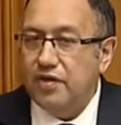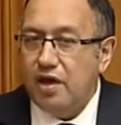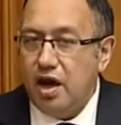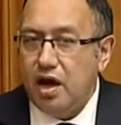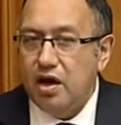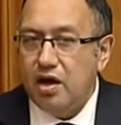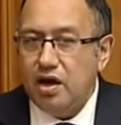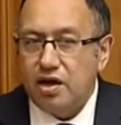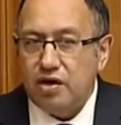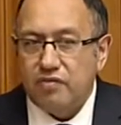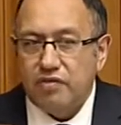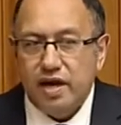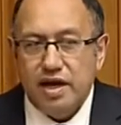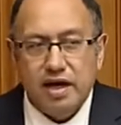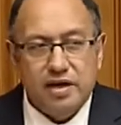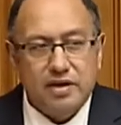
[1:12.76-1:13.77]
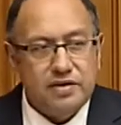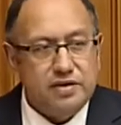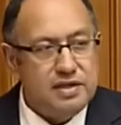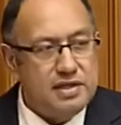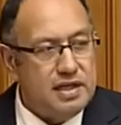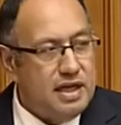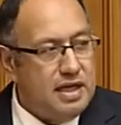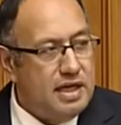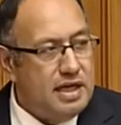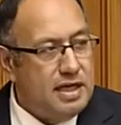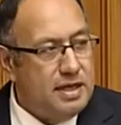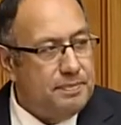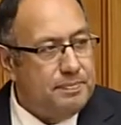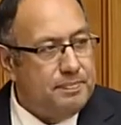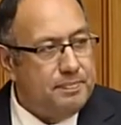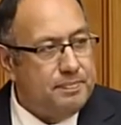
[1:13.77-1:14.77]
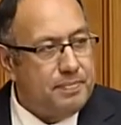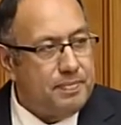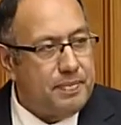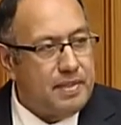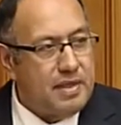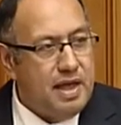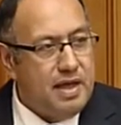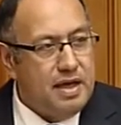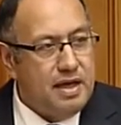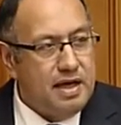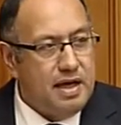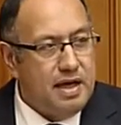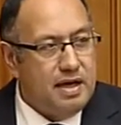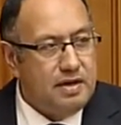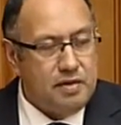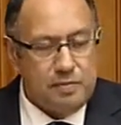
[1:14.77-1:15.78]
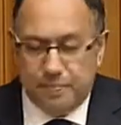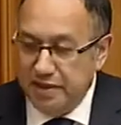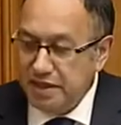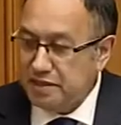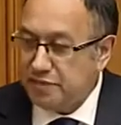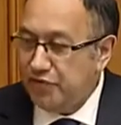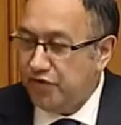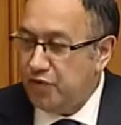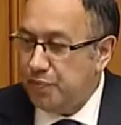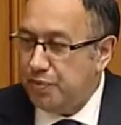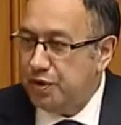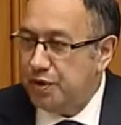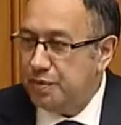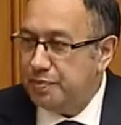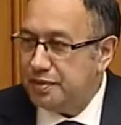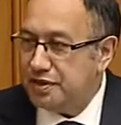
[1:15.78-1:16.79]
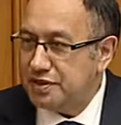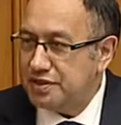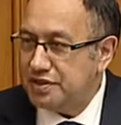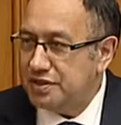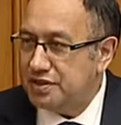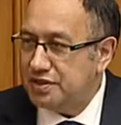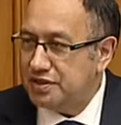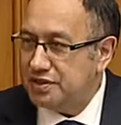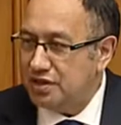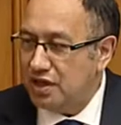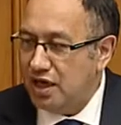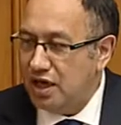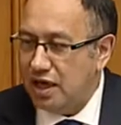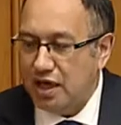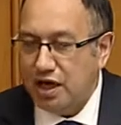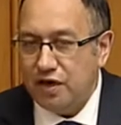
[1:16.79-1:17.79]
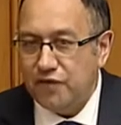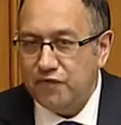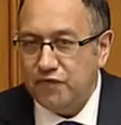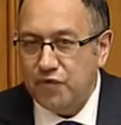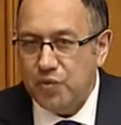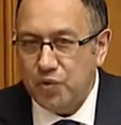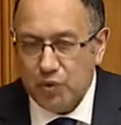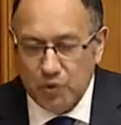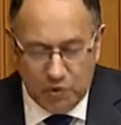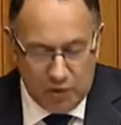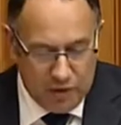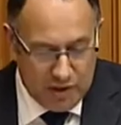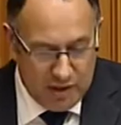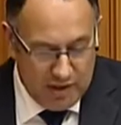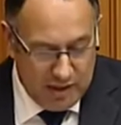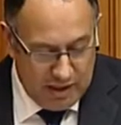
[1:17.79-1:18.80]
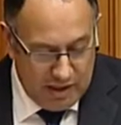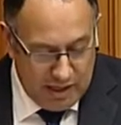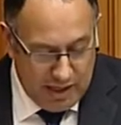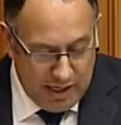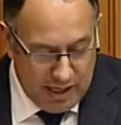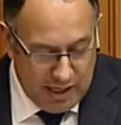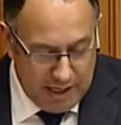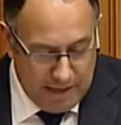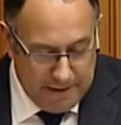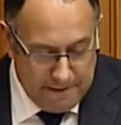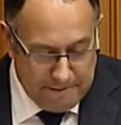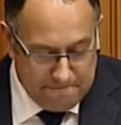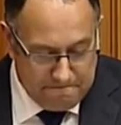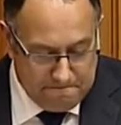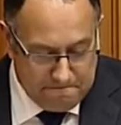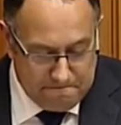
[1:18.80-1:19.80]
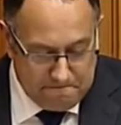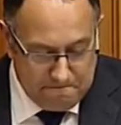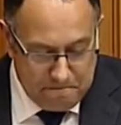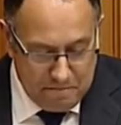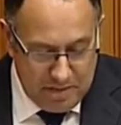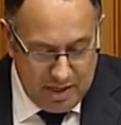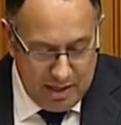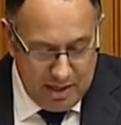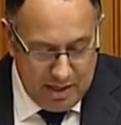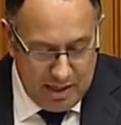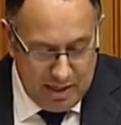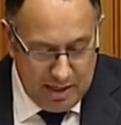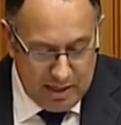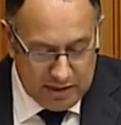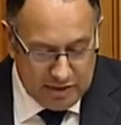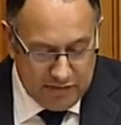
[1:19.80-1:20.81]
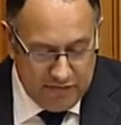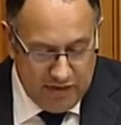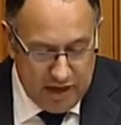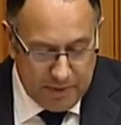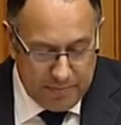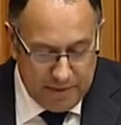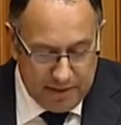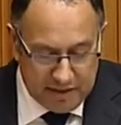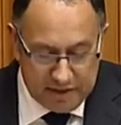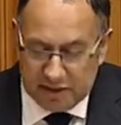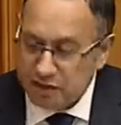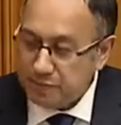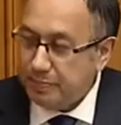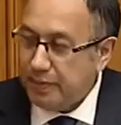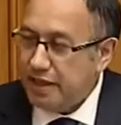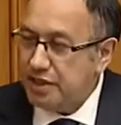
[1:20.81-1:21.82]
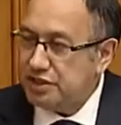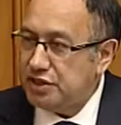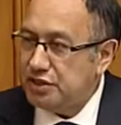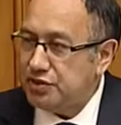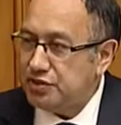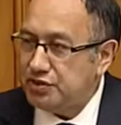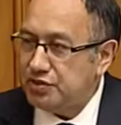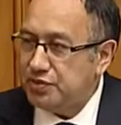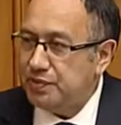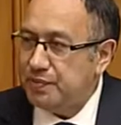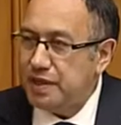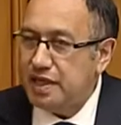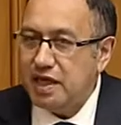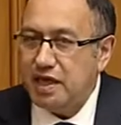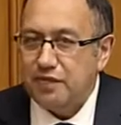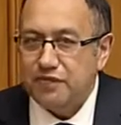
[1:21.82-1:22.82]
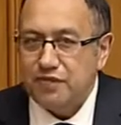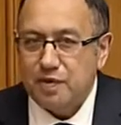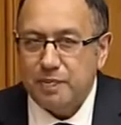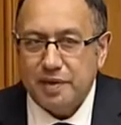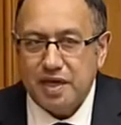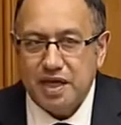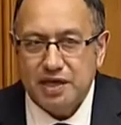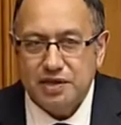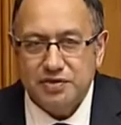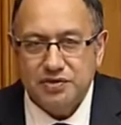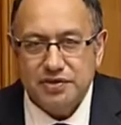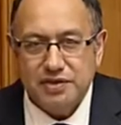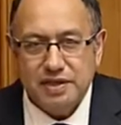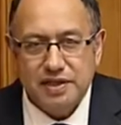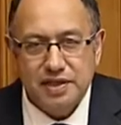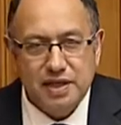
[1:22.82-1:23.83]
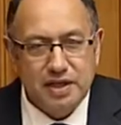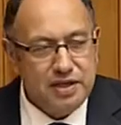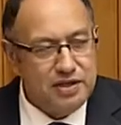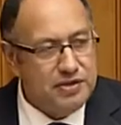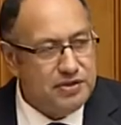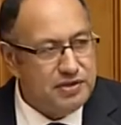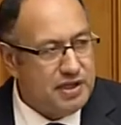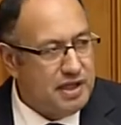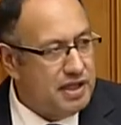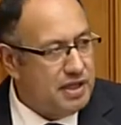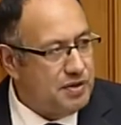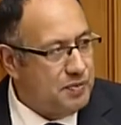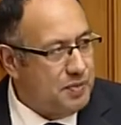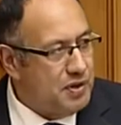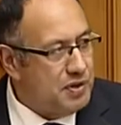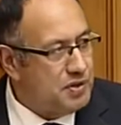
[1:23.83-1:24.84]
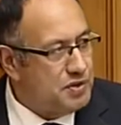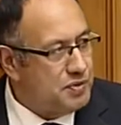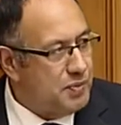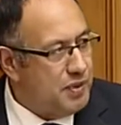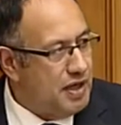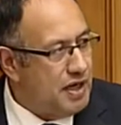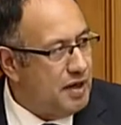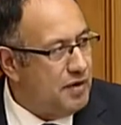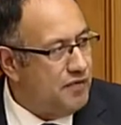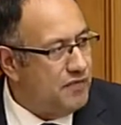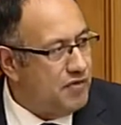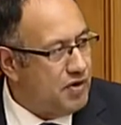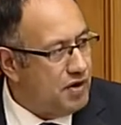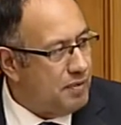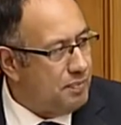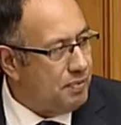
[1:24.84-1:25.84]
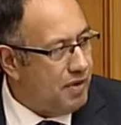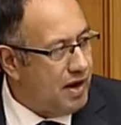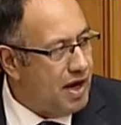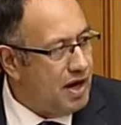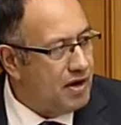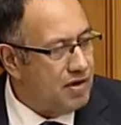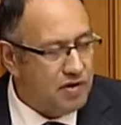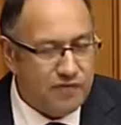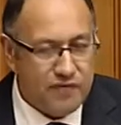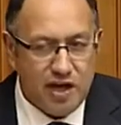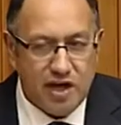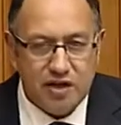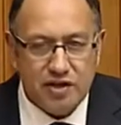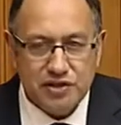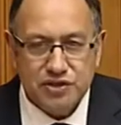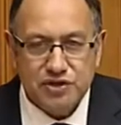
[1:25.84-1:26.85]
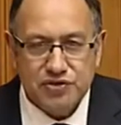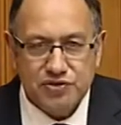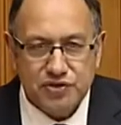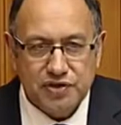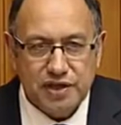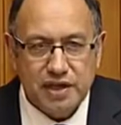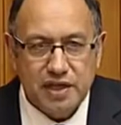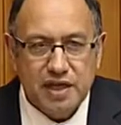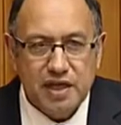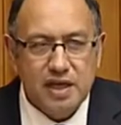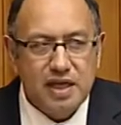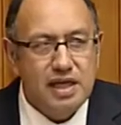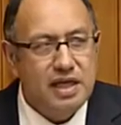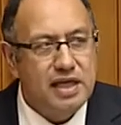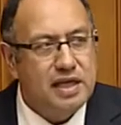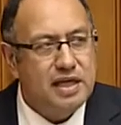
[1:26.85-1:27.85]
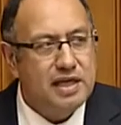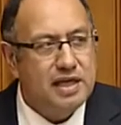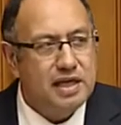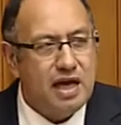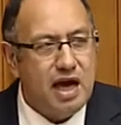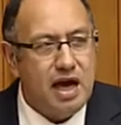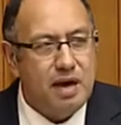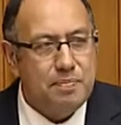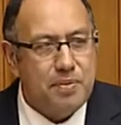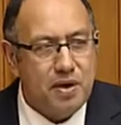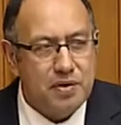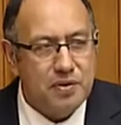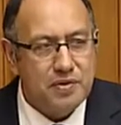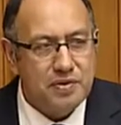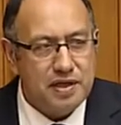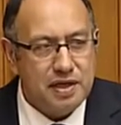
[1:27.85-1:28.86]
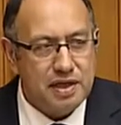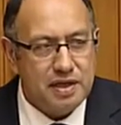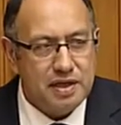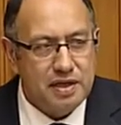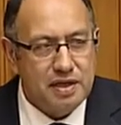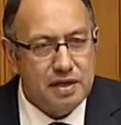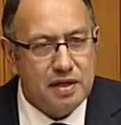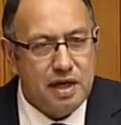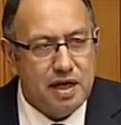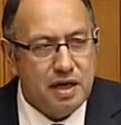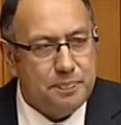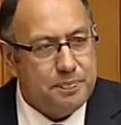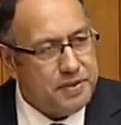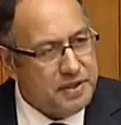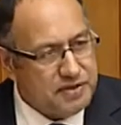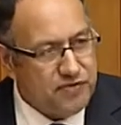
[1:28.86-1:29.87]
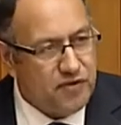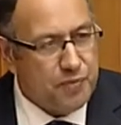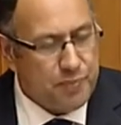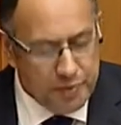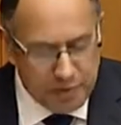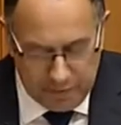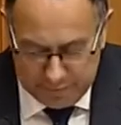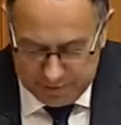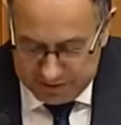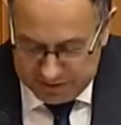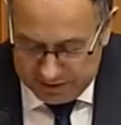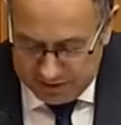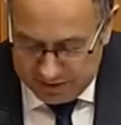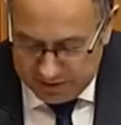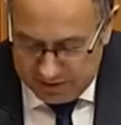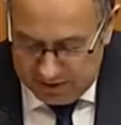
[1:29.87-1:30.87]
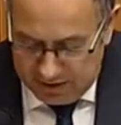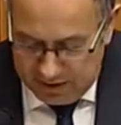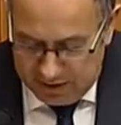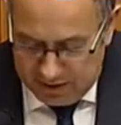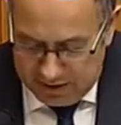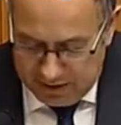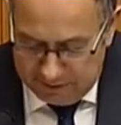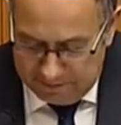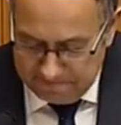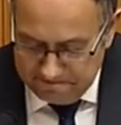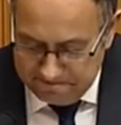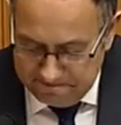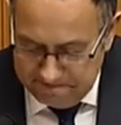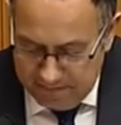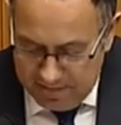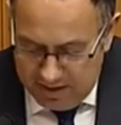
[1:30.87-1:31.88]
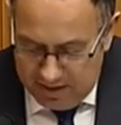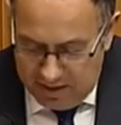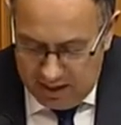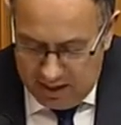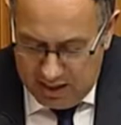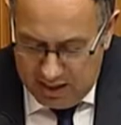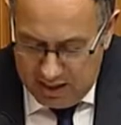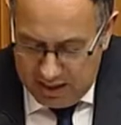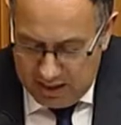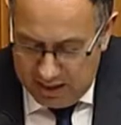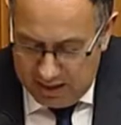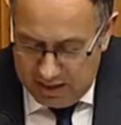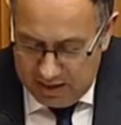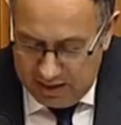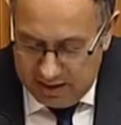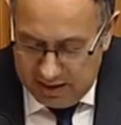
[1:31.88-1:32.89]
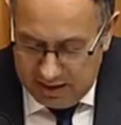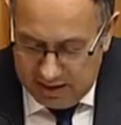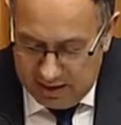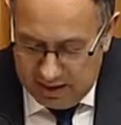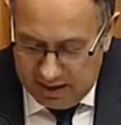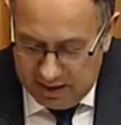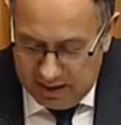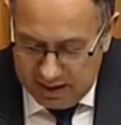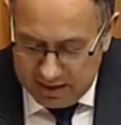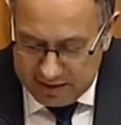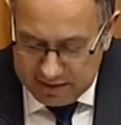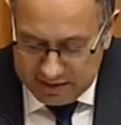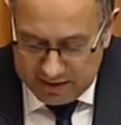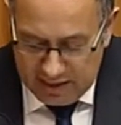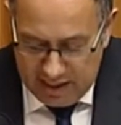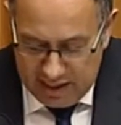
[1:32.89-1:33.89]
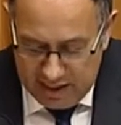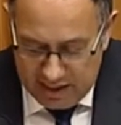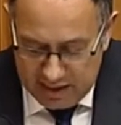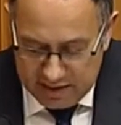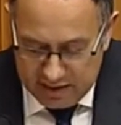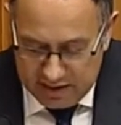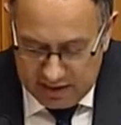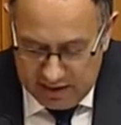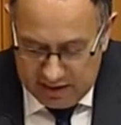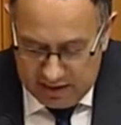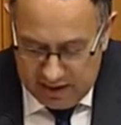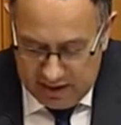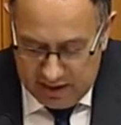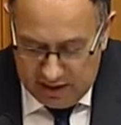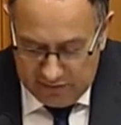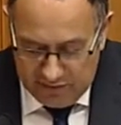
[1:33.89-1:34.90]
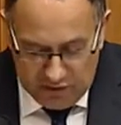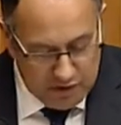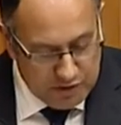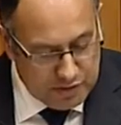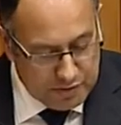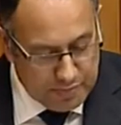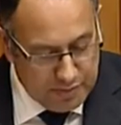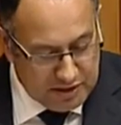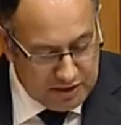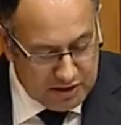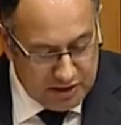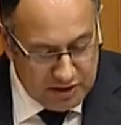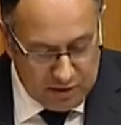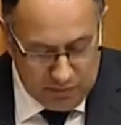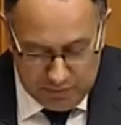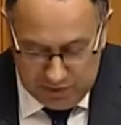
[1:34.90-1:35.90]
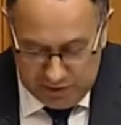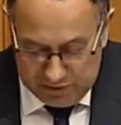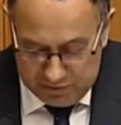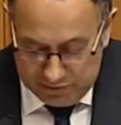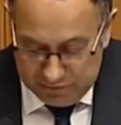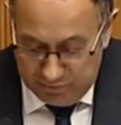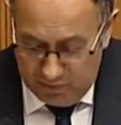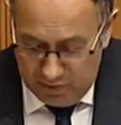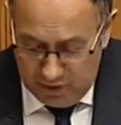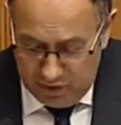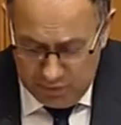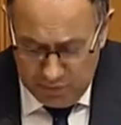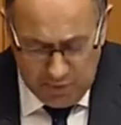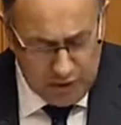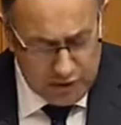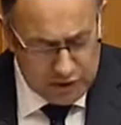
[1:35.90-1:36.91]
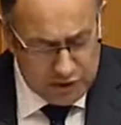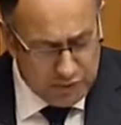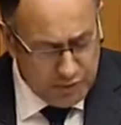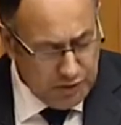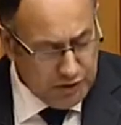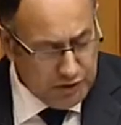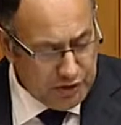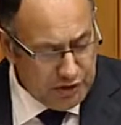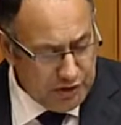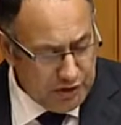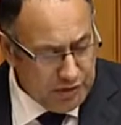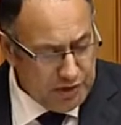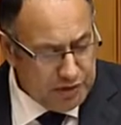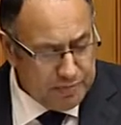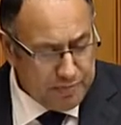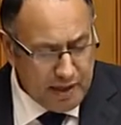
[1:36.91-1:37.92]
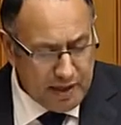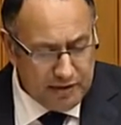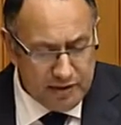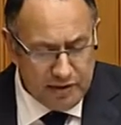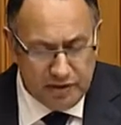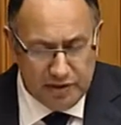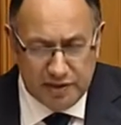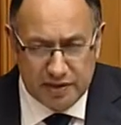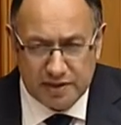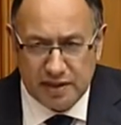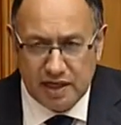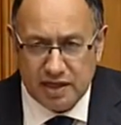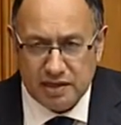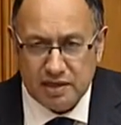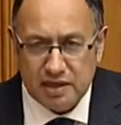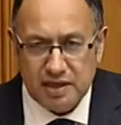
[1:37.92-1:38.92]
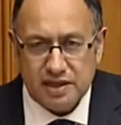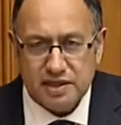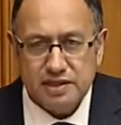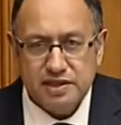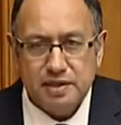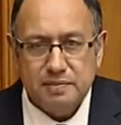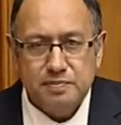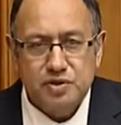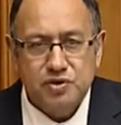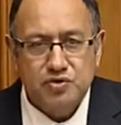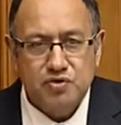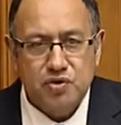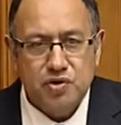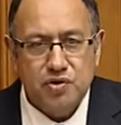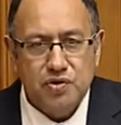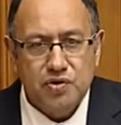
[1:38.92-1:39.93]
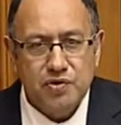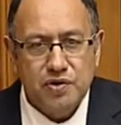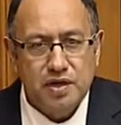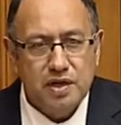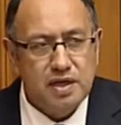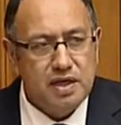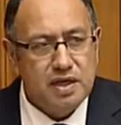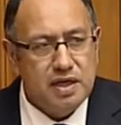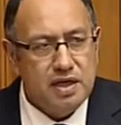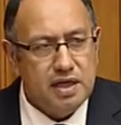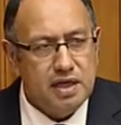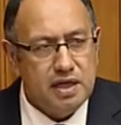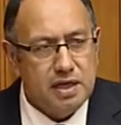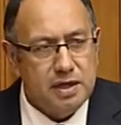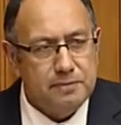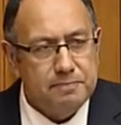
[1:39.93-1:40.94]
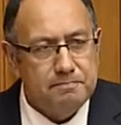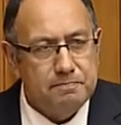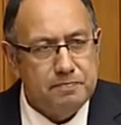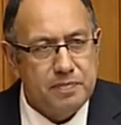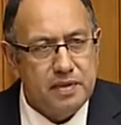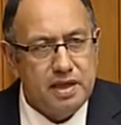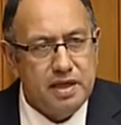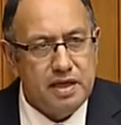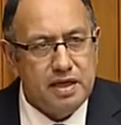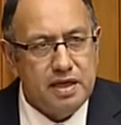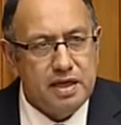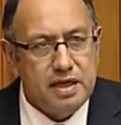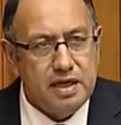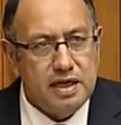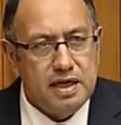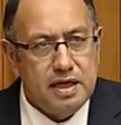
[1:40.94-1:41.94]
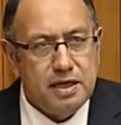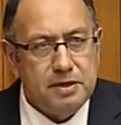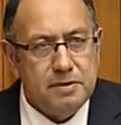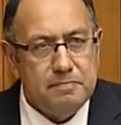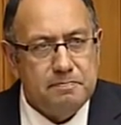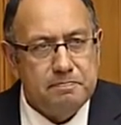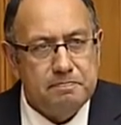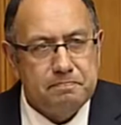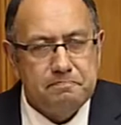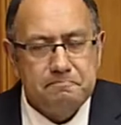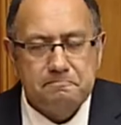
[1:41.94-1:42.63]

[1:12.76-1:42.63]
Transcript: uh, around um, uh, the peaceful purposes uh, for um, uh, developing the space industry. We come from a country, New Zealand, which we are very proud of our history in upholding uh, peaceful purposes. Um, I uh, understand those particular words weren't used, but there is nonetheless some strong um, um,